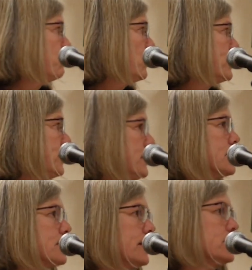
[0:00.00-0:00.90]
14
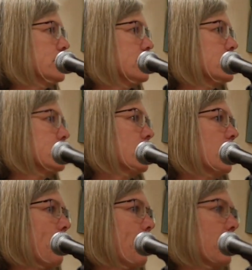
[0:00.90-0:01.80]
stages
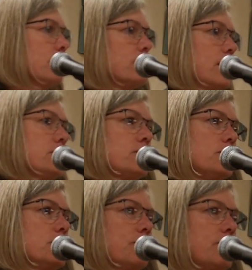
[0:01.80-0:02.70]
of Christ's
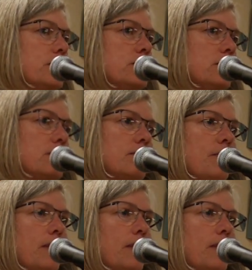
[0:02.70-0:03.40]
crucifixion,